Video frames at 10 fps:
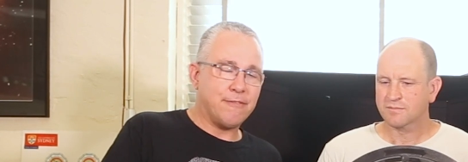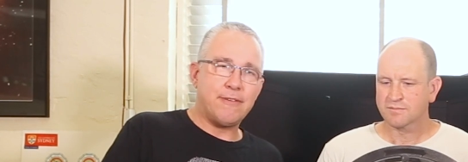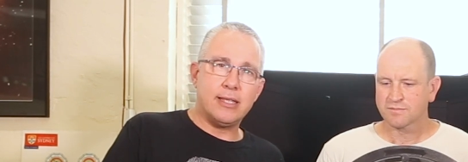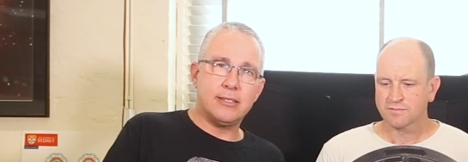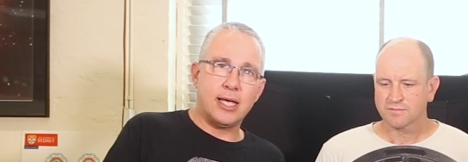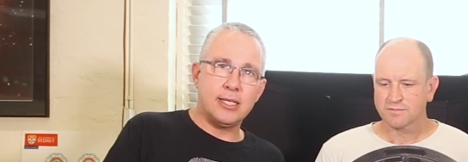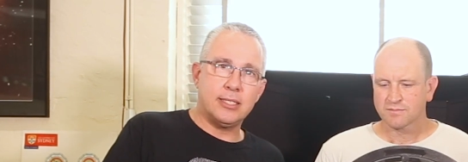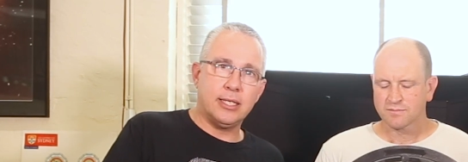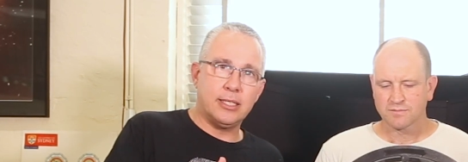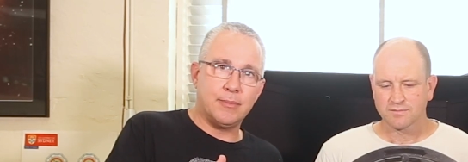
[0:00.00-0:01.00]
Speaker 1: a
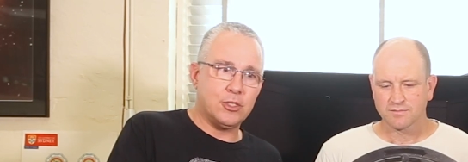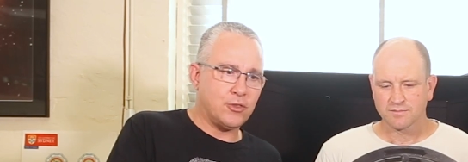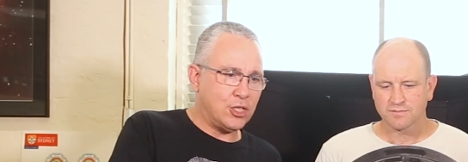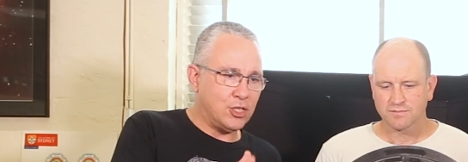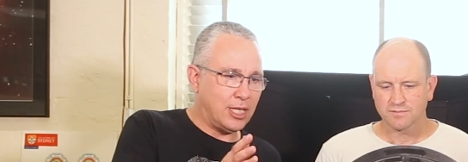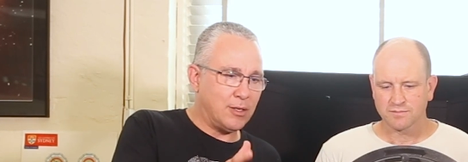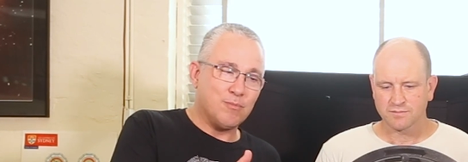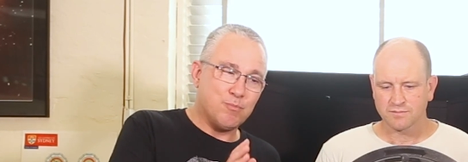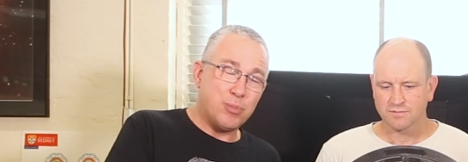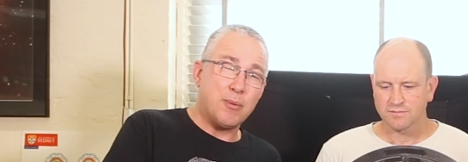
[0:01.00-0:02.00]
fantastic demonstration
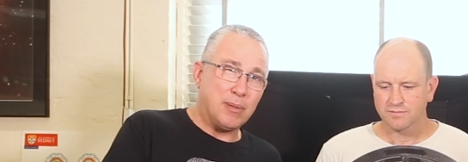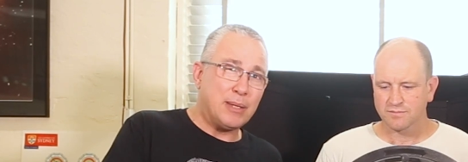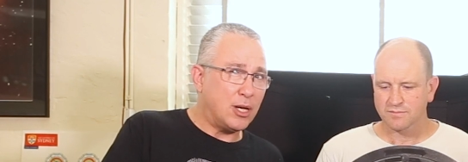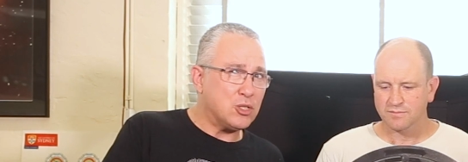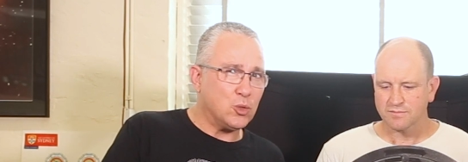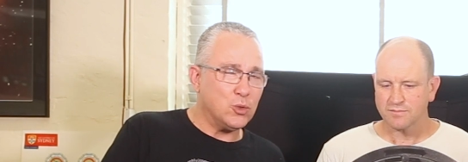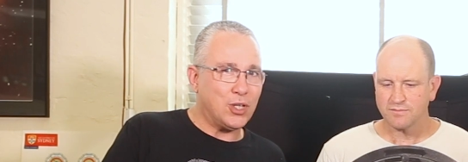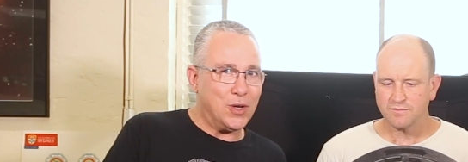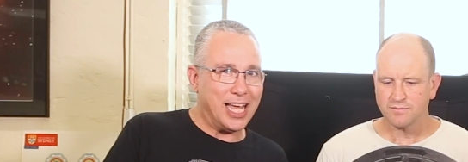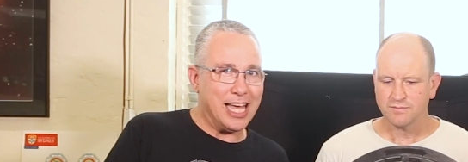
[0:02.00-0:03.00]
that probably most schools
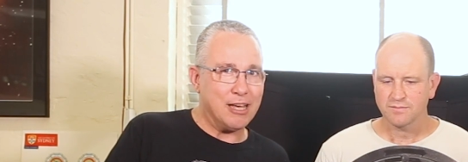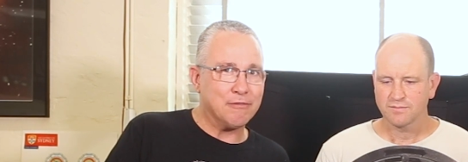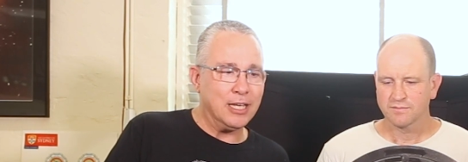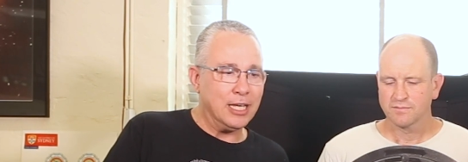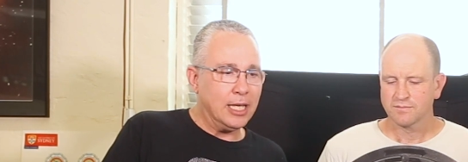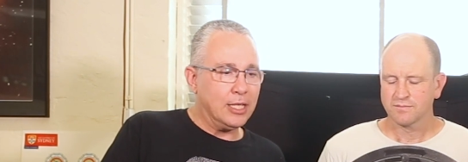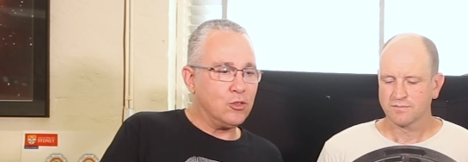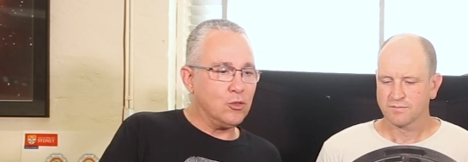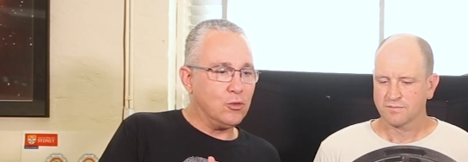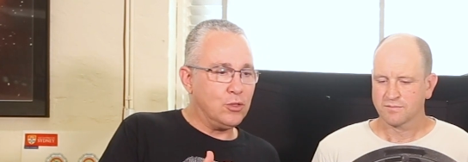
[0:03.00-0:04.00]
don't have
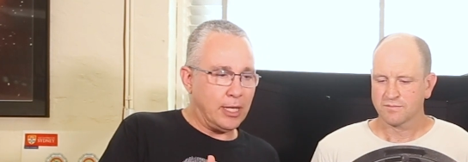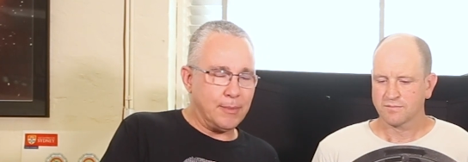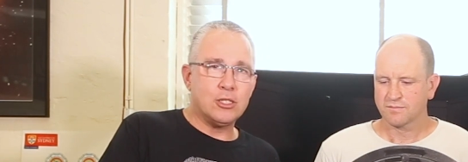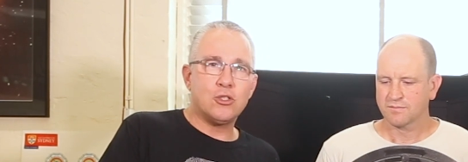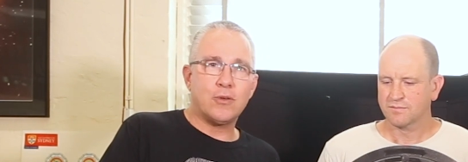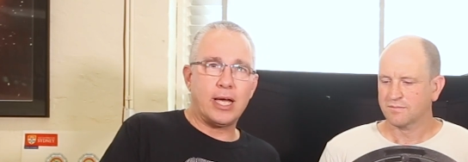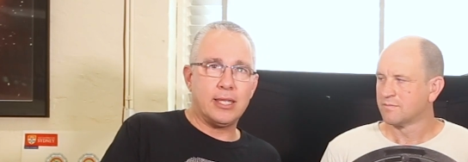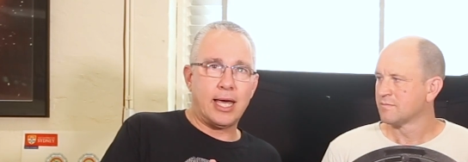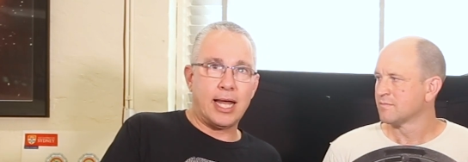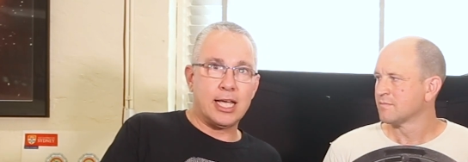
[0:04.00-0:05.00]
to
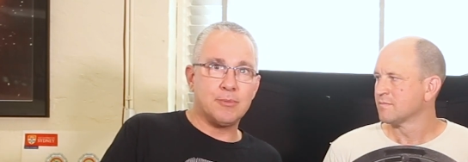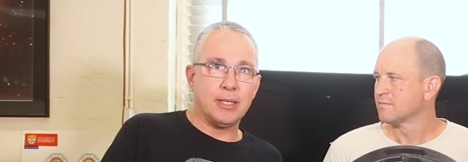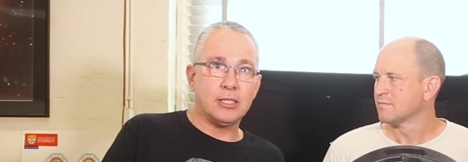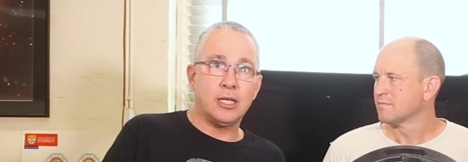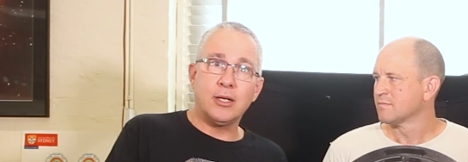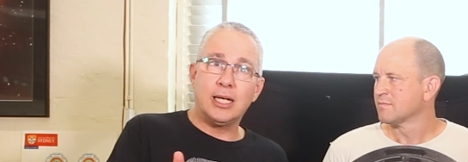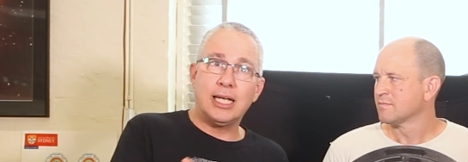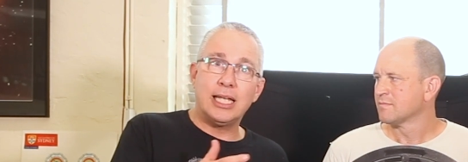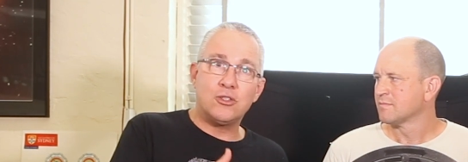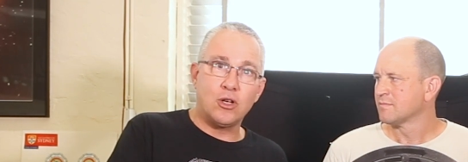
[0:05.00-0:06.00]
demonstrate that aspect. And I'm going
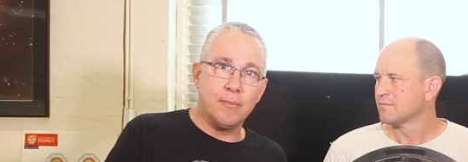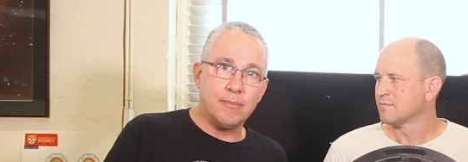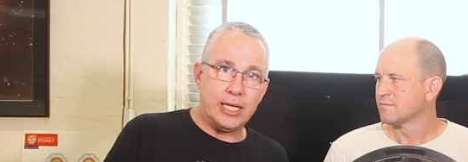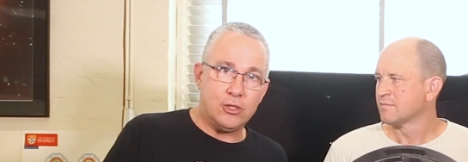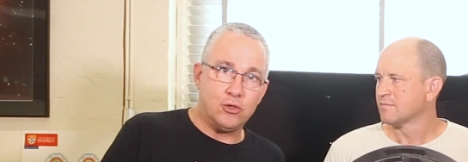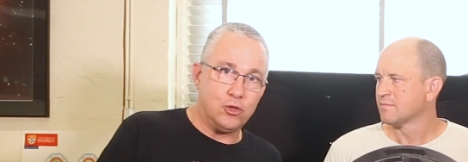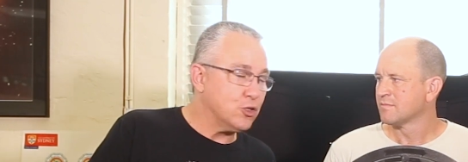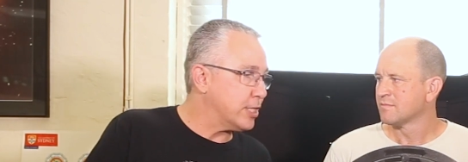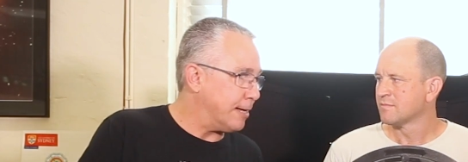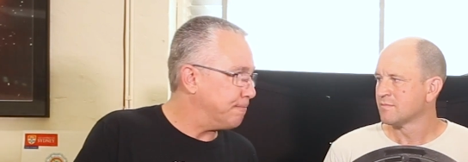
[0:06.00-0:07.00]
to let
Speaker 2: Tom
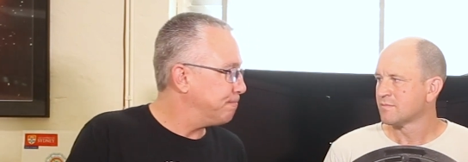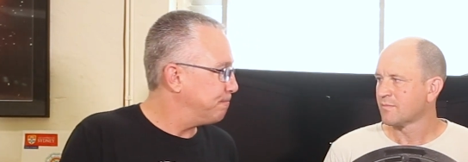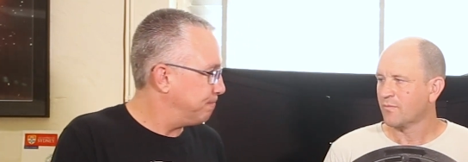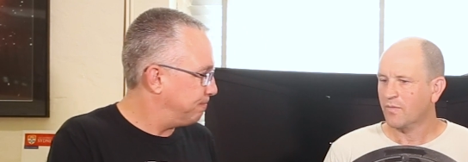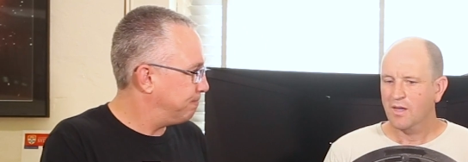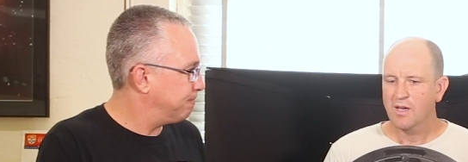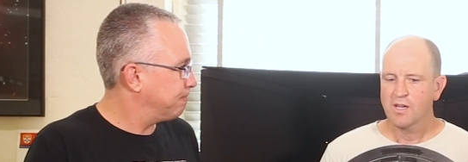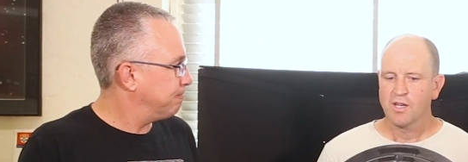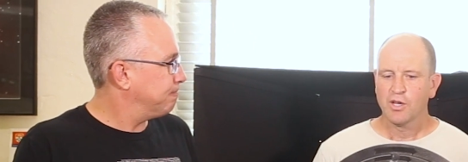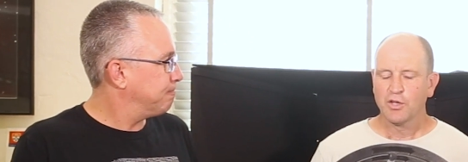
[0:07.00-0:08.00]
introduce that.
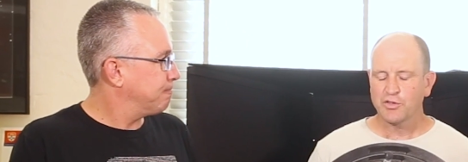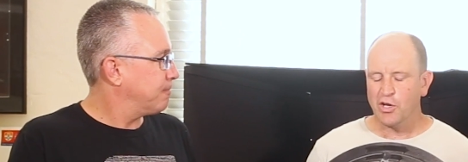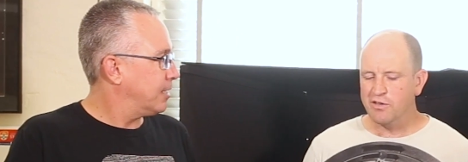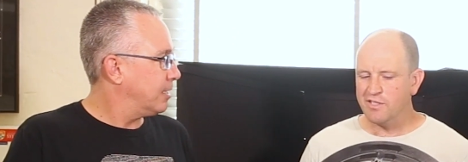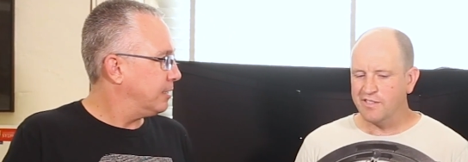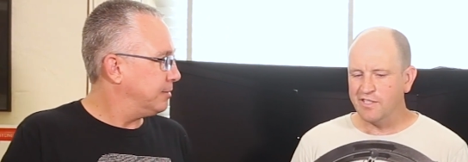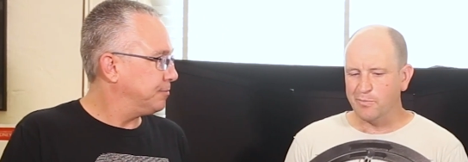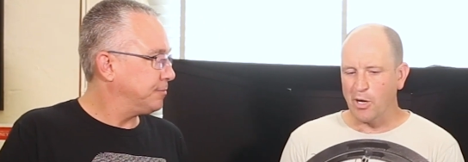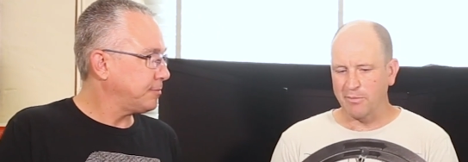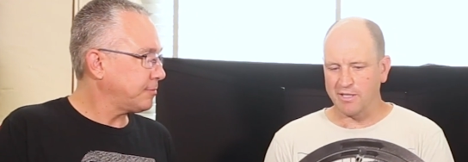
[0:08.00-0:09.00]
So this
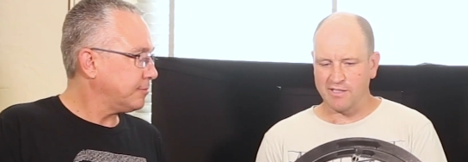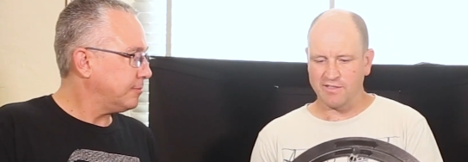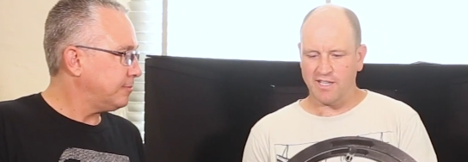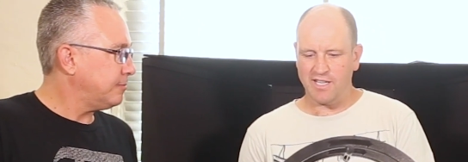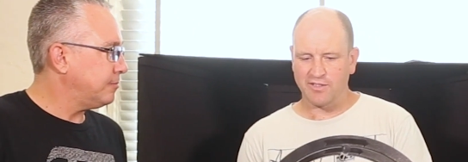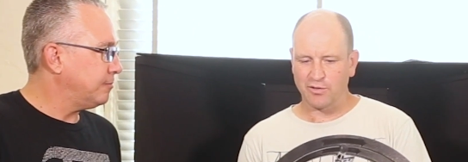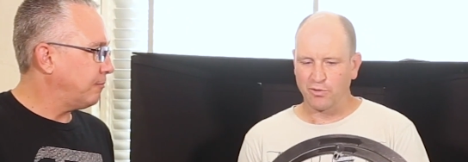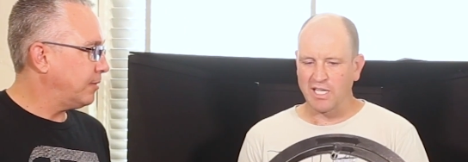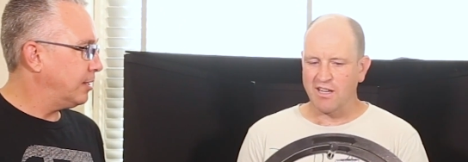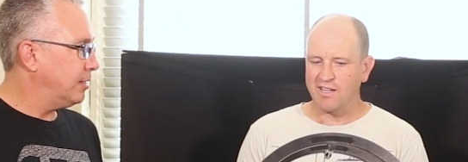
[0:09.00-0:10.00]
experiment is a, is a
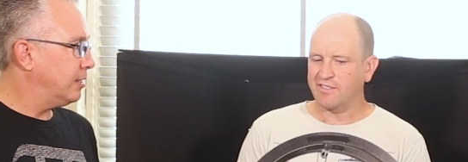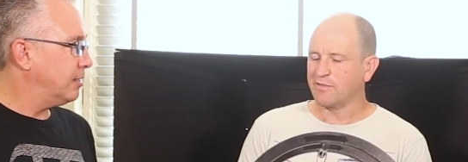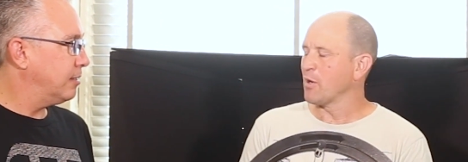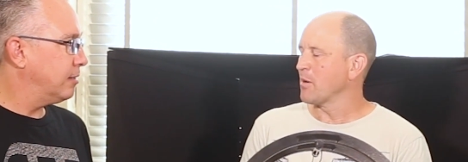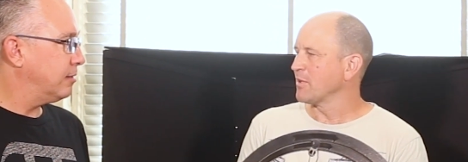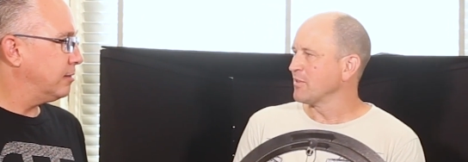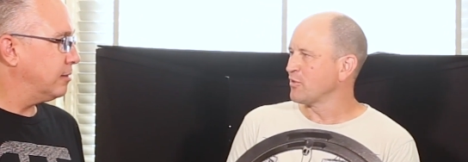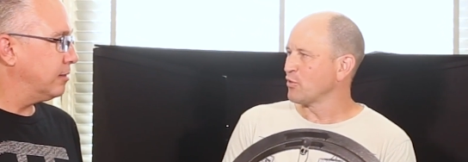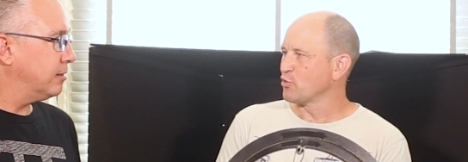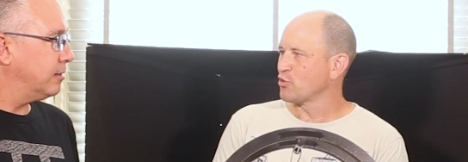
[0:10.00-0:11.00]
really nice
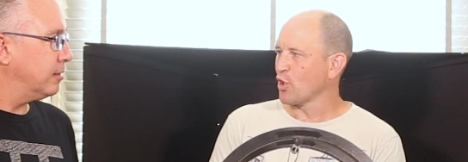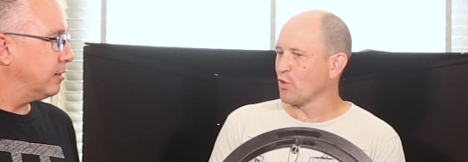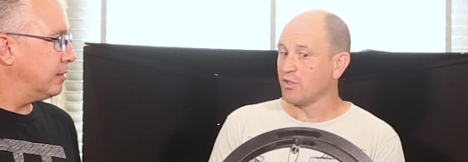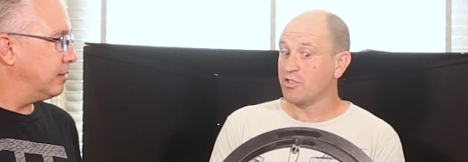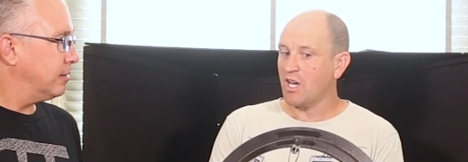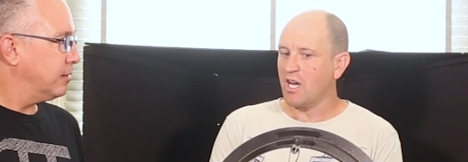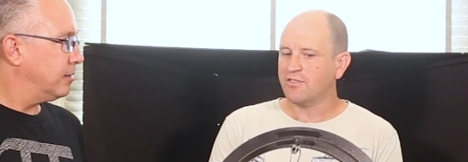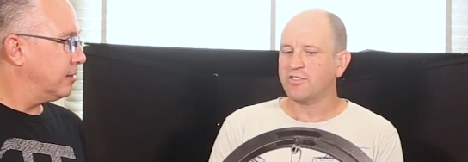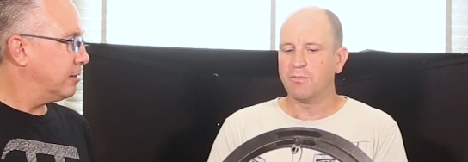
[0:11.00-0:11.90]
experiment to show the charge